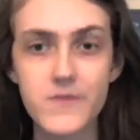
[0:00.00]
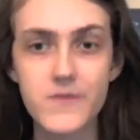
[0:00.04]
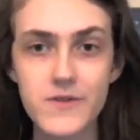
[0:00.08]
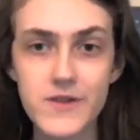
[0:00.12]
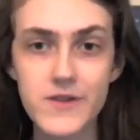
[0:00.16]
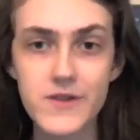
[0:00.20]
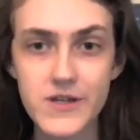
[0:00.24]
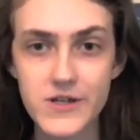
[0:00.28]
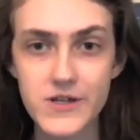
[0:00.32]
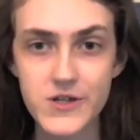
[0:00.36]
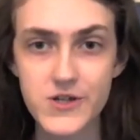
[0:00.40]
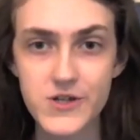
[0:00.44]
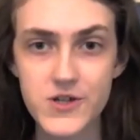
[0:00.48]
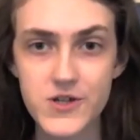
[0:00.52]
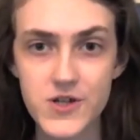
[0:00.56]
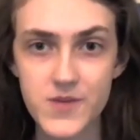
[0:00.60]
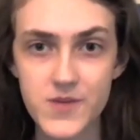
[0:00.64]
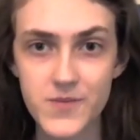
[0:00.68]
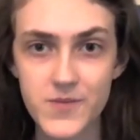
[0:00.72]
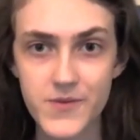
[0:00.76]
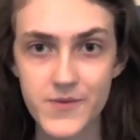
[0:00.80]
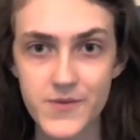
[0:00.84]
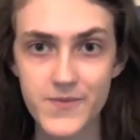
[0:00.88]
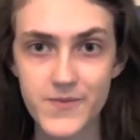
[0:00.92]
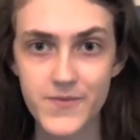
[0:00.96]

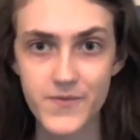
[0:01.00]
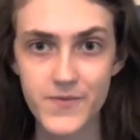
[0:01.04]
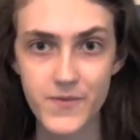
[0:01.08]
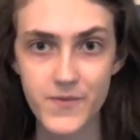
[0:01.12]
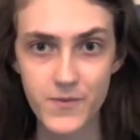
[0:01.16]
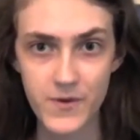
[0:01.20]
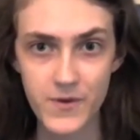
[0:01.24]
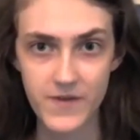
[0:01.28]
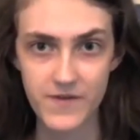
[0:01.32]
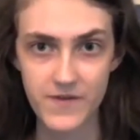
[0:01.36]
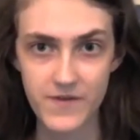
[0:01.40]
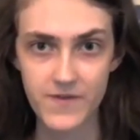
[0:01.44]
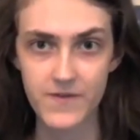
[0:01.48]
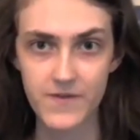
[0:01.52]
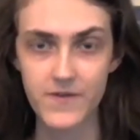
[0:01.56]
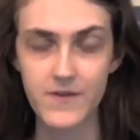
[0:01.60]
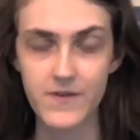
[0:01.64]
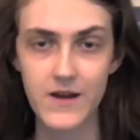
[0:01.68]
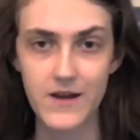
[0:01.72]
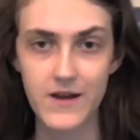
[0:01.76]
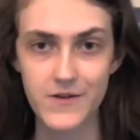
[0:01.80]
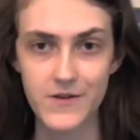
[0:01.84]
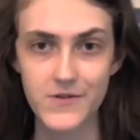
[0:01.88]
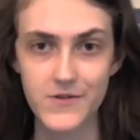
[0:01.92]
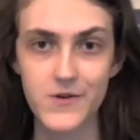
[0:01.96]
relationship with the
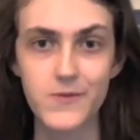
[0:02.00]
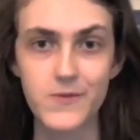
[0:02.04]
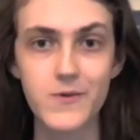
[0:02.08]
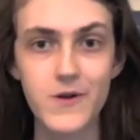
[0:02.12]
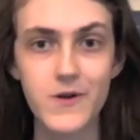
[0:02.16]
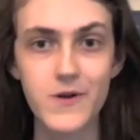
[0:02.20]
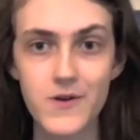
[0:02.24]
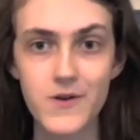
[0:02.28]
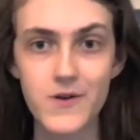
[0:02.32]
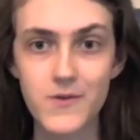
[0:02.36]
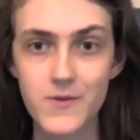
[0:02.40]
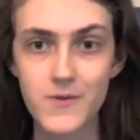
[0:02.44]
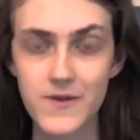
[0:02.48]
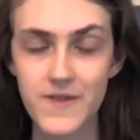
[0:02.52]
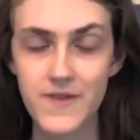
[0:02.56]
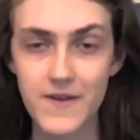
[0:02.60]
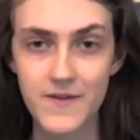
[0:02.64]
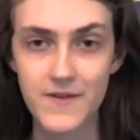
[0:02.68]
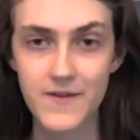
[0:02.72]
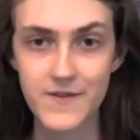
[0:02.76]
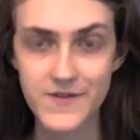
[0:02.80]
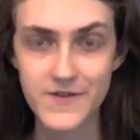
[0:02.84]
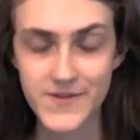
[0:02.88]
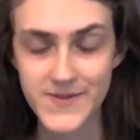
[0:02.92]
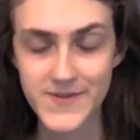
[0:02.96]
natural world, with
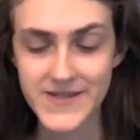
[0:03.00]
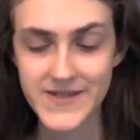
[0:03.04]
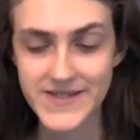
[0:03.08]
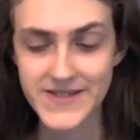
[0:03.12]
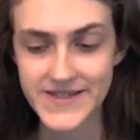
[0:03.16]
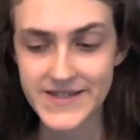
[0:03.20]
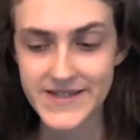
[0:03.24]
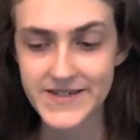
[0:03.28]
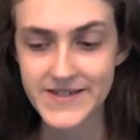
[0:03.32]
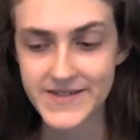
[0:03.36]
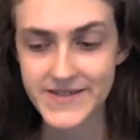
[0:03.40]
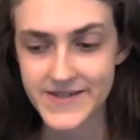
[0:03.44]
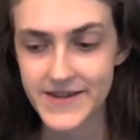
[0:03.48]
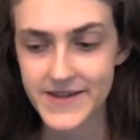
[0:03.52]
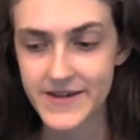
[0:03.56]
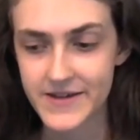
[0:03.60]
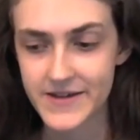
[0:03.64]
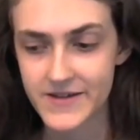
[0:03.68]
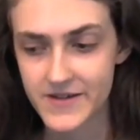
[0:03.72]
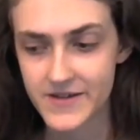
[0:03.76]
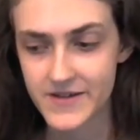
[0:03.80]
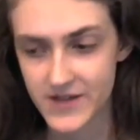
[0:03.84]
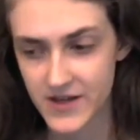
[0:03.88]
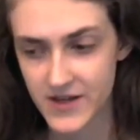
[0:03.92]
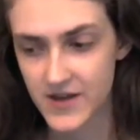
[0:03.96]
other species. And